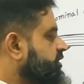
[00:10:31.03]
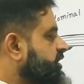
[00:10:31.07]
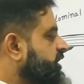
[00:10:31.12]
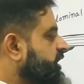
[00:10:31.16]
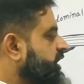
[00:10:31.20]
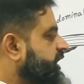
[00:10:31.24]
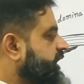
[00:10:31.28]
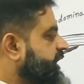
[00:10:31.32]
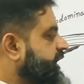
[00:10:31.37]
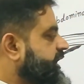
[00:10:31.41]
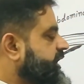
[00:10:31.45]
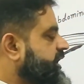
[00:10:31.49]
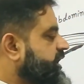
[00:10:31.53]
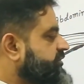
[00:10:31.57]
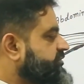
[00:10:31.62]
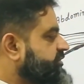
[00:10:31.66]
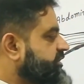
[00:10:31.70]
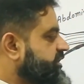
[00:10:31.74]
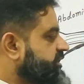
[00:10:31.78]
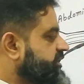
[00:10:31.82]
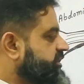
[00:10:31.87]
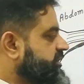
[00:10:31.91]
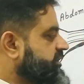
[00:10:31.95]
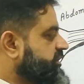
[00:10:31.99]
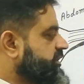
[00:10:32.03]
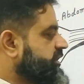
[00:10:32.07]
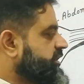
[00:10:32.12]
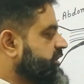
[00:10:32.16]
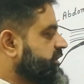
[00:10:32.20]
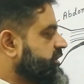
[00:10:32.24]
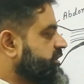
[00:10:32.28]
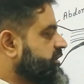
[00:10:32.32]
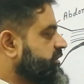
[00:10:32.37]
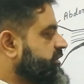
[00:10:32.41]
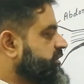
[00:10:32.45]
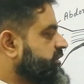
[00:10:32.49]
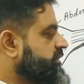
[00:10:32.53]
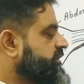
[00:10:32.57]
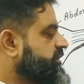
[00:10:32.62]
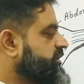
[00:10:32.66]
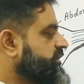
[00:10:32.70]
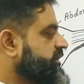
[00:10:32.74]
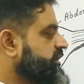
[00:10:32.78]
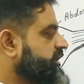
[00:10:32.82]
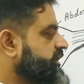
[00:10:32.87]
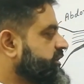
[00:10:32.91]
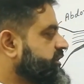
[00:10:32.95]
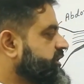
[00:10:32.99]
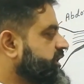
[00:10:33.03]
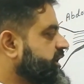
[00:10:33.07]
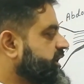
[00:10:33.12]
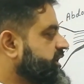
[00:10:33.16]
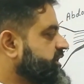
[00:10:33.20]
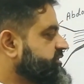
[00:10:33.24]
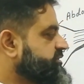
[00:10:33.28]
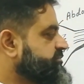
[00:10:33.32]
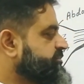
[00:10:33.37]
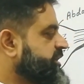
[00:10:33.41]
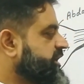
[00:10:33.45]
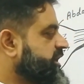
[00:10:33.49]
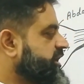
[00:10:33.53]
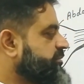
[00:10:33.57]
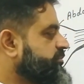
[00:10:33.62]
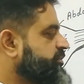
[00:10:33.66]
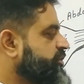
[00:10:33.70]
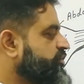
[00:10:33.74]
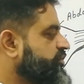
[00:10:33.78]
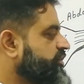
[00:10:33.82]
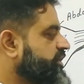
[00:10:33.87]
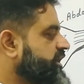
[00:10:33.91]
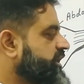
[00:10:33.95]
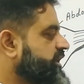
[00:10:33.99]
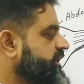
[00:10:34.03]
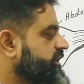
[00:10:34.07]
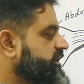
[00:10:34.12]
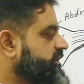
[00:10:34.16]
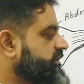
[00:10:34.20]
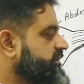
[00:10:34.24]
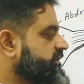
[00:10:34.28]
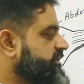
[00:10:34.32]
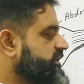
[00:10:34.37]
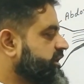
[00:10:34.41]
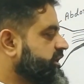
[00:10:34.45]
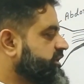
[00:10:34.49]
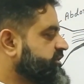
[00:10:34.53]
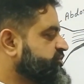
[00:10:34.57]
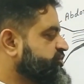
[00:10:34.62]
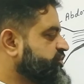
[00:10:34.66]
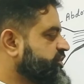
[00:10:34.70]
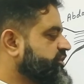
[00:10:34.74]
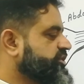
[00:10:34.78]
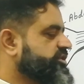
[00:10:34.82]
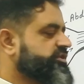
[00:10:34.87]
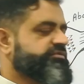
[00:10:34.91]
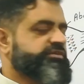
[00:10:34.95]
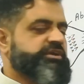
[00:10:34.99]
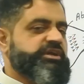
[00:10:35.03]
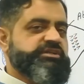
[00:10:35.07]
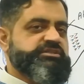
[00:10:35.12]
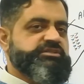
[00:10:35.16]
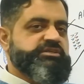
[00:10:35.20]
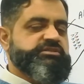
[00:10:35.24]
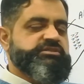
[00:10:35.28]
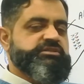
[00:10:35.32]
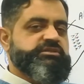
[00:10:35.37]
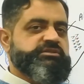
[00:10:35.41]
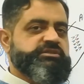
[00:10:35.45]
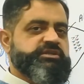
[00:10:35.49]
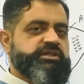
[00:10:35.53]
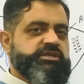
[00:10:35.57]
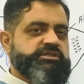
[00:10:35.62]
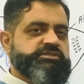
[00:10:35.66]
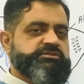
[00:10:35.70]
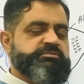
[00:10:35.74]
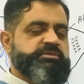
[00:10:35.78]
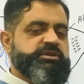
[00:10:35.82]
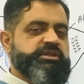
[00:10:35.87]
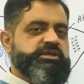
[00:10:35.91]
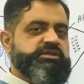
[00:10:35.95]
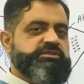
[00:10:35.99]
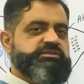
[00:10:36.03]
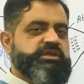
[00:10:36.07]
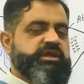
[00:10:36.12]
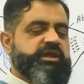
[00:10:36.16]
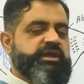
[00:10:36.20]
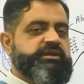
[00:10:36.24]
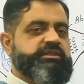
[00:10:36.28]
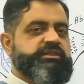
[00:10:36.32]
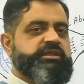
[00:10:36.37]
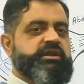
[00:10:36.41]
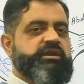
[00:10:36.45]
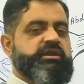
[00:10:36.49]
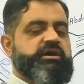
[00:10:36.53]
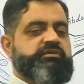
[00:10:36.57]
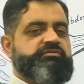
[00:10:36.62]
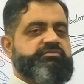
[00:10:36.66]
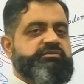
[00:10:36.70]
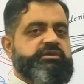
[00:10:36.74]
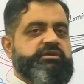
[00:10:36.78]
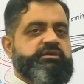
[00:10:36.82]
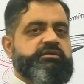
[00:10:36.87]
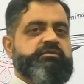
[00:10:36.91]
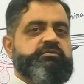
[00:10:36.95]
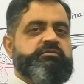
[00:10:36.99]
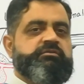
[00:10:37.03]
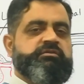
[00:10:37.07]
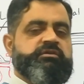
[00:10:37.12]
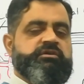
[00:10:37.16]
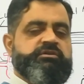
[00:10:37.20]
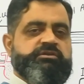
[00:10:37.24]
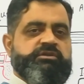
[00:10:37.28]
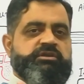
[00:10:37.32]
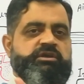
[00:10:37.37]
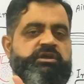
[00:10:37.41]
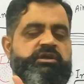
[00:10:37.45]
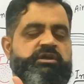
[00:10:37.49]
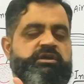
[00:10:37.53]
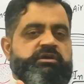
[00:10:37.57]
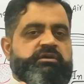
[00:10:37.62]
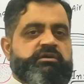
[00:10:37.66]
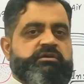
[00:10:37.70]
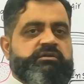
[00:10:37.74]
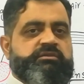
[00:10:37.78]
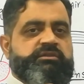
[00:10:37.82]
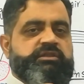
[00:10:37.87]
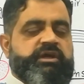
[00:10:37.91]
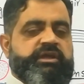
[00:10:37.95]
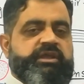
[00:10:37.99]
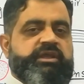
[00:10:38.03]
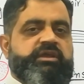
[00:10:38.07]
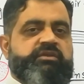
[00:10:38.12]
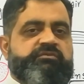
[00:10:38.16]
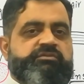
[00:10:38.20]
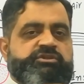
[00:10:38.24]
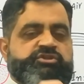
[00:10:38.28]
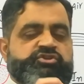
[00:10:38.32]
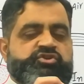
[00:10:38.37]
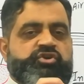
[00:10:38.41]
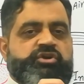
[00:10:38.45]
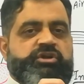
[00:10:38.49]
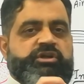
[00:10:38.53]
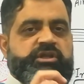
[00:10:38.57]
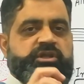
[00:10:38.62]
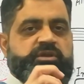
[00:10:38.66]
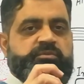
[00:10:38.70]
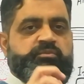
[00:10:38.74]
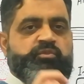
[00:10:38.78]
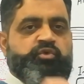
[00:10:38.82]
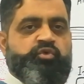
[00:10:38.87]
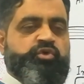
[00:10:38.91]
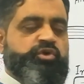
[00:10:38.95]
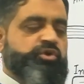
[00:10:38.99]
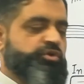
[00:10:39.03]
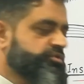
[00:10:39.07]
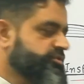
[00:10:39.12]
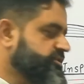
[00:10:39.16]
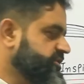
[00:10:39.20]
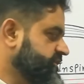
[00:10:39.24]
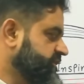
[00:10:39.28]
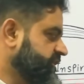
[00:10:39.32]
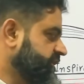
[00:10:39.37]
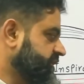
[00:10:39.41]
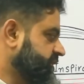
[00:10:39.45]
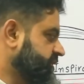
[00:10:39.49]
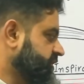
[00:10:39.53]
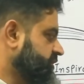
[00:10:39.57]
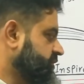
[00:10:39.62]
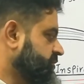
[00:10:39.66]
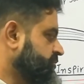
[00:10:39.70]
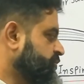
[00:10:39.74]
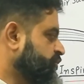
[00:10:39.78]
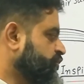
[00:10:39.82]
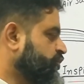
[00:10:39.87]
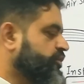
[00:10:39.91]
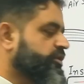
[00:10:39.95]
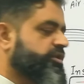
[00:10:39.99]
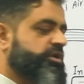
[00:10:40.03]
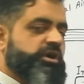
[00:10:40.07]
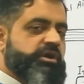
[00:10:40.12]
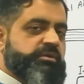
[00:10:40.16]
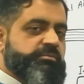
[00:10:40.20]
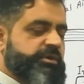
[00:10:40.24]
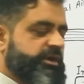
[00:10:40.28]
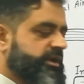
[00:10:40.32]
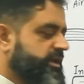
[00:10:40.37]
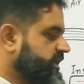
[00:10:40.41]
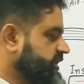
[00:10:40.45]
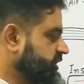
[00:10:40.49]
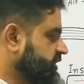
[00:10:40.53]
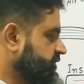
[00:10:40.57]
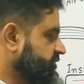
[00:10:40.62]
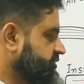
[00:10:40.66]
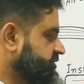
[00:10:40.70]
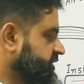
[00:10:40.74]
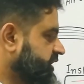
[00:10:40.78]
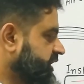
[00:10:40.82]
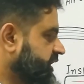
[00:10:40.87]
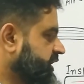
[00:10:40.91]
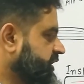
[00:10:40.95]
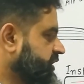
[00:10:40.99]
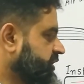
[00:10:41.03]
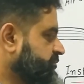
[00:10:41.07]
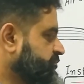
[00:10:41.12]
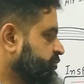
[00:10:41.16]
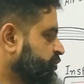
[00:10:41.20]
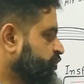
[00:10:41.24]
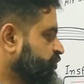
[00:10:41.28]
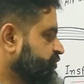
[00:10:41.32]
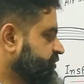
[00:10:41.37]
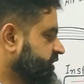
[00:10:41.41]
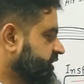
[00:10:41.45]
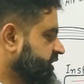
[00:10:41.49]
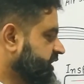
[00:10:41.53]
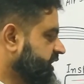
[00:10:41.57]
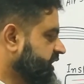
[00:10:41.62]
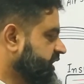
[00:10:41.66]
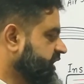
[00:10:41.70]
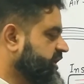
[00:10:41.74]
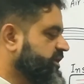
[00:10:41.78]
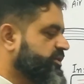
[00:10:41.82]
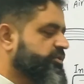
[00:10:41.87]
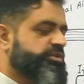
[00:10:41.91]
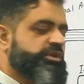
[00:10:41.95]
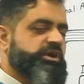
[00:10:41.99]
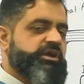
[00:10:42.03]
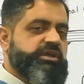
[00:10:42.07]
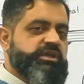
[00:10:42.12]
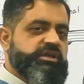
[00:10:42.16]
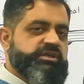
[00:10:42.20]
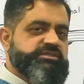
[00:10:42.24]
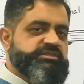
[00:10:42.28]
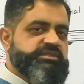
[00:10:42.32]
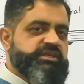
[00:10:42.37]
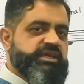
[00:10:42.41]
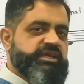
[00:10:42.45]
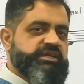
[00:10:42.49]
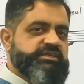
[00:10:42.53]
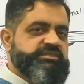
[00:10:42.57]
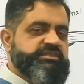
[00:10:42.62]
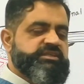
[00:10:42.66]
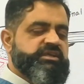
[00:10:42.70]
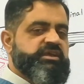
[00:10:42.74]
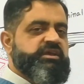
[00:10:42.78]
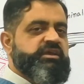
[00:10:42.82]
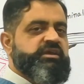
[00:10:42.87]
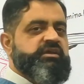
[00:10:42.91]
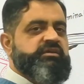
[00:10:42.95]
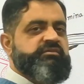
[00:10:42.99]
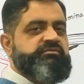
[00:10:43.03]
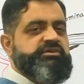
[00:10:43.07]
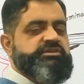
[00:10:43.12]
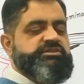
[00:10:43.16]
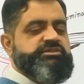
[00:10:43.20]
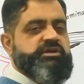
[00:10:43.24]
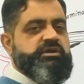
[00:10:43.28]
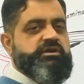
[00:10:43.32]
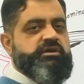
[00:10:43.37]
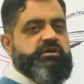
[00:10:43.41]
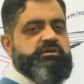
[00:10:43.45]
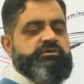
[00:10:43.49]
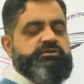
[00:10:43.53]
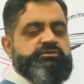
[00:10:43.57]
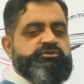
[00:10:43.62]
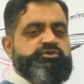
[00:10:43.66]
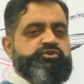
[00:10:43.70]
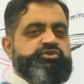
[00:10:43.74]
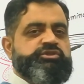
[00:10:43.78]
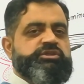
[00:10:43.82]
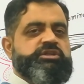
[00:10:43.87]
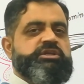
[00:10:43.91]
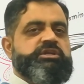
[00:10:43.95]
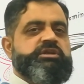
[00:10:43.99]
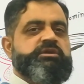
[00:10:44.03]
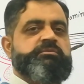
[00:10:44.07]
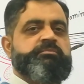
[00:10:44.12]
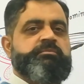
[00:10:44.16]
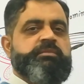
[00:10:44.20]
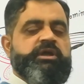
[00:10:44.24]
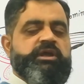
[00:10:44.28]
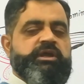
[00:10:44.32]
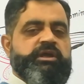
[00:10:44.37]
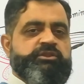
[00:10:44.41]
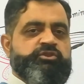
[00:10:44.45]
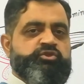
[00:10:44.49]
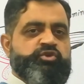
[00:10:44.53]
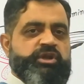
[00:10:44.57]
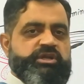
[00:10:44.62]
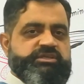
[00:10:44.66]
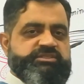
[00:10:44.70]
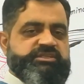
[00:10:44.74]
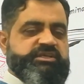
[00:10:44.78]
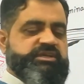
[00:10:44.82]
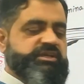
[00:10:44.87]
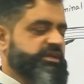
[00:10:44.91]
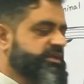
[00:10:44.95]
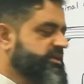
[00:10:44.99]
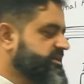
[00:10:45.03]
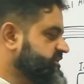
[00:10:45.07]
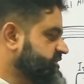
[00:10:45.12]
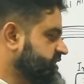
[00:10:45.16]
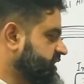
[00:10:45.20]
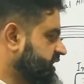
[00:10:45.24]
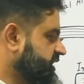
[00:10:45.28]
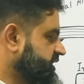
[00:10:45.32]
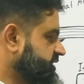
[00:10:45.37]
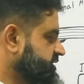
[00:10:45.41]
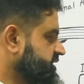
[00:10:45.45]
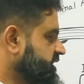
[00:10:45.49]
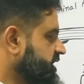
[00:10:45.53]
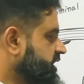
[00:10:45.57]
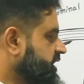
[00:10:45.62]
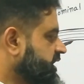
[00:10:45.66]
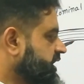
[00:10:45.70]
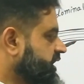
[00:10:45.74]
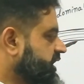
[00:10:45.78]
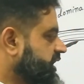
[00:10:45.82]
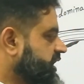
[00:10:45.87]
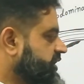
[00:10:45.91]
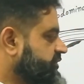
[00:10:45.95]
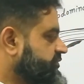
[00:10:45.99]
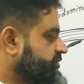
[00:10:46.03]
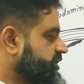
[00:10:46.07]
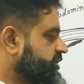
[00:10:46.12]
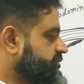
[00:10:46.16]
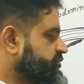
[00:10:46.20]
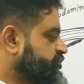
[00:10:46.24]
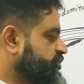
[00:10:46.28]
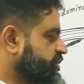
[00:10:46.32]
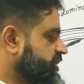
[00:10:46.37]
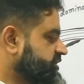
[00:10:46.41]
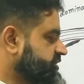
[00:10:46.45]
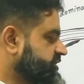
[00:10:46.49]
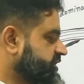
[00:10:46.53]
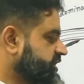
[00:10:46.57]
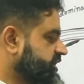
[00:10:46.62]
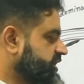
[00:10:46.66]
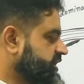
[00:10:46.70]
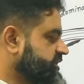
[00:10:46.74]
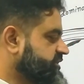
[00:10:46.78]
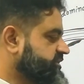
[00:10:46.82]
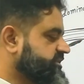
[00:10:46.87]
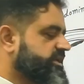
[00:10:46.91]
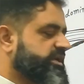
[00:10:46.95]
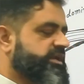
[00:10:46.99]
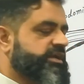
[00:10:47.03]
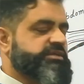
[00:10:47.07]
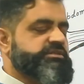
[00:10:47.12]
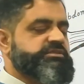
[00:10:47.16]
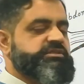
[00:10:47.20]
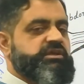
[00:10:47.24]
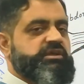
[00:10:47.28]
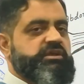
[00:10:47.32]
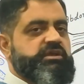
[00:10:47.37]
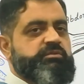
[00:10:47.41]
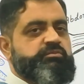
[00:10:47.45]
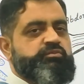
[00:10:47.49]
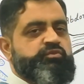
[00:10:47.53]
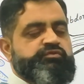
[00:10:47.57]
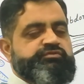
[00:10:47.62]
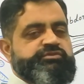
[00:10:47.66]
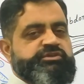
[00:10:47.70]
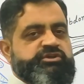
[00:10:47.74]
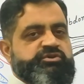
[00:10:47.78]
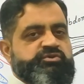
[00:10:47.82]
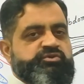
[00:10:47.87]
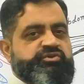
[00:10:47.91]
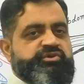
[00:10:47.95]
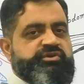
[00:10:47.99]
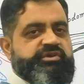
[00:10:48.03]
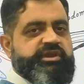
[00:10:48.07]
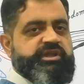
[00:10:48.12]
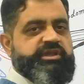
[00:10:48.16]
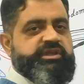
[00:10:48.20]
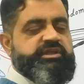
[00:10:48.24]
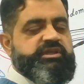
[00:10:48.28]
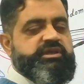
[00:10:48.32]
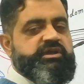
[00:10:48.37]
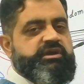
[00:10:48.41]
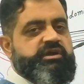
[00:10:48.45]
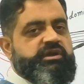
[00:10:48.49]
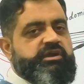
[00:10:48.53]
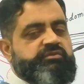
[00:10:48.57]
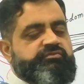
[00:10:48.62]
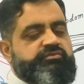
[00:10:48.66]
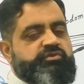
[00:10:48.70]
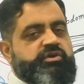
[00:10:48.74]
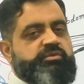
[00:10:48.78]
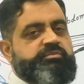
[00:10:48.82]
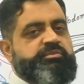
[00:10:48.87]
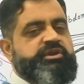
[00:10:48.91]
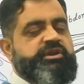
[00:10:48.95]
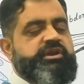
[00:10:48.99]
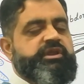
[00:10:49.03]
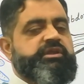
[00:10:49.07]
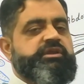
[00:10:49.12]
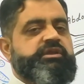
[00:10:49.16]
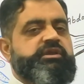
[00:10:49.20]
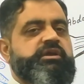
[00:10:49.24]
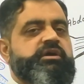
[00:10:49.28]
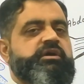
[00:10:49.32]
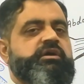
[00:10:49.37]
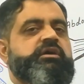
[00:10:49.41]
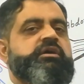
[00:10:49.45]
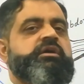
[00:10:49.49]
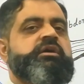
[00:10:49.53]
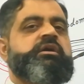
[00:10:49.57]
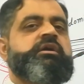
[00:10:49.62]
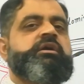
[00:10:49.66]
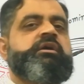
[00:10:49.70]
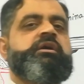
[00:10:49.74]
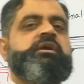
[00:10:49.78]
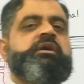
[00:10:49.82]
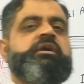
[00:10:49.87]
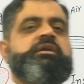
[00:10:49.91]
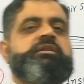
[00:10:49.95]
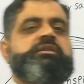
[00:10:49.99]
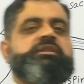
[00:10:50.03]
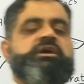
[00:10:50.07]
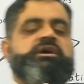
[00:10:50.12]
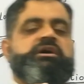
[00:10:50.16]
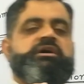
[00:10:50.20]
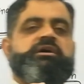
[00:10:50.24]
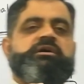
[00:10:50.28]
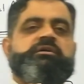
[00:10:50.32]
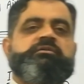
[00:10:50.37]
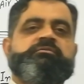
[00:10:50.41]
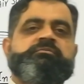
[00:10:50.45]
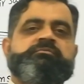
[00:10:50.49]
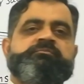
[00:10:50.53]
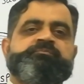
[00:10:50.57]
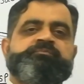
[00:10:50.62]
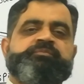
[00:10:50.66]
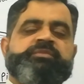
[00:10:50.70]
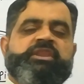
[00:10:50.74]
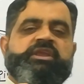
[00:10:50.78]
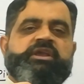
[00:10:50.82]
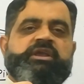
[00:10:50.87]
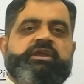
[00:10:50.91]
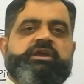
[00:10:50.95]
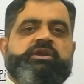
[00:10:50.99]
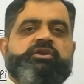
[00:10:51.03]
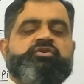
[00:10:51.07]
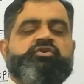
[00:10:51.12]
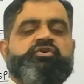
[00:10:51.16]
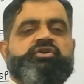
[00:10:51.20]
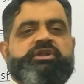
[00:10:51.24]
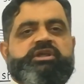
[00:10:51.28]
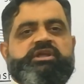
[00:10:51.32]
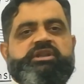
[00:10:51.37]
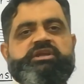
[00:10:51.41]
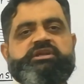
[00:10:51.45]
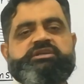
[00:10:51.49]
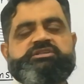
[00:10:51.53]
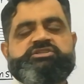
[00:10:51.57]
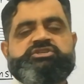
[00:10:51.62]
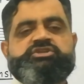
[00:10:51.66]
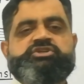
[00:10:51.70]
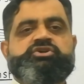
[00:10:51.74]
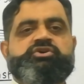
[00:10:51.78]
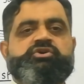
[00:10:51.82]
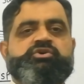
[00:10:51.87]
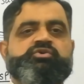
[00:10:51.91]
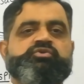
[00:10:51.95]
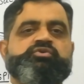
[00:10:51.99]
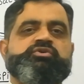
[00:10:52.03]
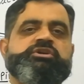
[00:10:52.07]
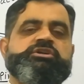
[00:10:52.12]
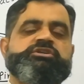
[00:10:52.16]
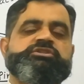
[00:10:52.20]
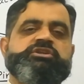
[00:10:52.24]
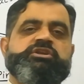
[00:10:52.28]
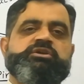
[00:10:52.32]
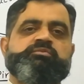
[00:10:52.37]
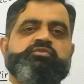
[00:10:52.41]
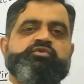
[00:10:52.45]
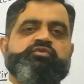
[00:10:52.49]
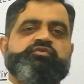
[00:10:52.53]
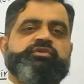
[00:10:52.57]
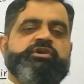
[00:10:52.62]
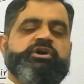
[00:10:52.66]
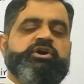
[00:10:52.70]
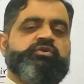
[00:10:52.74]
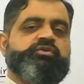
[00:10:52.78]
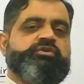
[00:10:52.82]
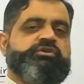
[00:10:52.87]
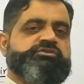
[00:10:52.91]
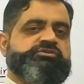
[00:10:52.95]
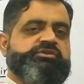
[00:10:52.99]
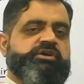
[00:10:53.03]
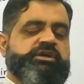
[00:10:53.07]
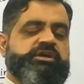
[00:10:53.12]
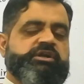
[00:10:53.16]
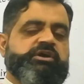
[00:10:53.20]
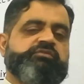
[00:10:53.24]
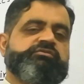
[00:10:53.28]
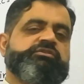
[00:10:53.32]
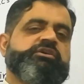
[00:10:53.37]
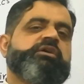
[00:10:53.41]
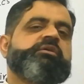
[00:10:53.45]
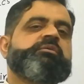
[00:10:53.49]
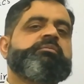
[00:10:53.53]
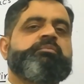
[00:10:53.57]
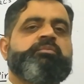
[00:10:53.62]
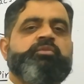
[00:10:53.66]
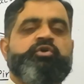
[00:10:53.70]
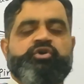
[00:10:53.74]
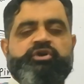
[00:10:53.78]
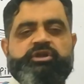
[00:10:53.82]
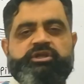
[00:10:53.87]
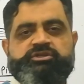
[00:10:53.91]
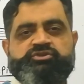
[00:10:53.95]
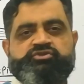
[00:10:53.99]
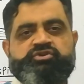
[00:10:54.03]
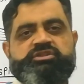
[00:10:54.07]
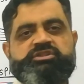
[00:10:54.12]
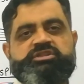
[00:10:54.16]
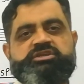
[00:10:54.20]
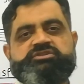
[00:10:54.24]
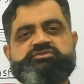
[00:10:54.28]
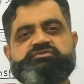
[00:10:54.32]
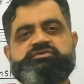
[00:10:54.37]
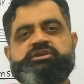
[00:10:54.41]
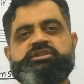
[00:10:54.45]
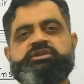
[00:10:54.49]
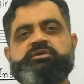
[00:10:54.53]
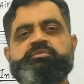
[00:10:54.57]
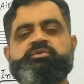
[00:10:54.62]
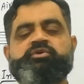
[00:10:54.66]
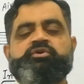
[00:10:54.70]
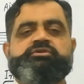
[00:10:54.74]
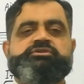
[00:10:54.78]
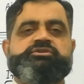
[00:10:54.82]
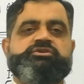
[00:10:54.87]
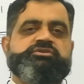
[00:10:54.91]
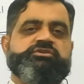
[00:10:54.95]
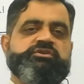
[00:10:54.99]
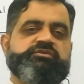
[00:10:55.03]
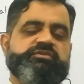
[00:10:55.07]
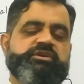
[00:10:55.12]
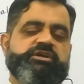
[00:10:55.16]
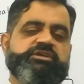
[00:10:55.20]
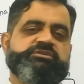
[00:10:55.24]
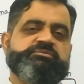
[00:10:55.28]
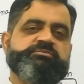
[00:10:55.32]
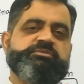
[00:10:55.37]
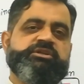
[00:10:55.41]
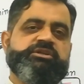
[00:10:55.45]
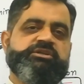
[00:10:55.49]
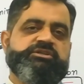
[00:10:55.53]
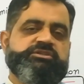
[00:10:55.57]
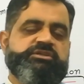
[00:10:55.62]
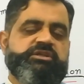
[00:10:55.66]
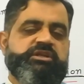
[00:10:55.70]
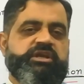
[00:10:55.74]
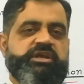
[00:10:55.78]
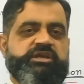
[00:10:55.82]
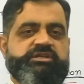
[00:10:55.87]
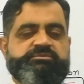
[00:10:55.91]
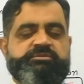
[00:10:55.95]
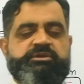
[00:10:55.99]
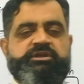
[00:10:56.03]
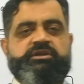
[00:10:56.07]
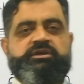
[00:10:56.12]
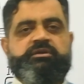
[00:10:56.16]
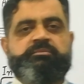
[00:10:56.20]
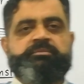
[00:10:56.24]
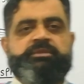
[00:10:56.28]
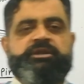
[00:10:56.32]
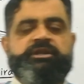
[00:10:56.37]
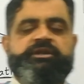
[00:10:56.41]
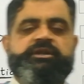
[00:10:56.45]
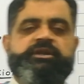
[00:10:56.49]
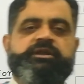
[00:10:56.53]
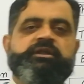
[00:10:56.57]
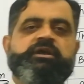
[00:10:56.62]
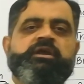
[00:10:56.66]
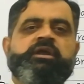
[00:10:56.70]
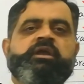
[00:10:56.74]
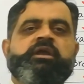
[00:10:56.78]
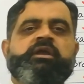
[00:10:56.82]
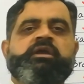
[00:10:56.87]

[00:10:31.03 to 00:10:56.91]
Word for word: And after uh, in the lungs, parabronchi exchange of gases takes place, and then after uh, the air which contain more oxygenated more carbon dioxide moves again into the air sacs which are usually uh, thoracic air sacs and from thoracic air sacs air moves into trachea and from trachea the air containing CO2 is removed outside of the body. So in this way the process of respiration has been completed.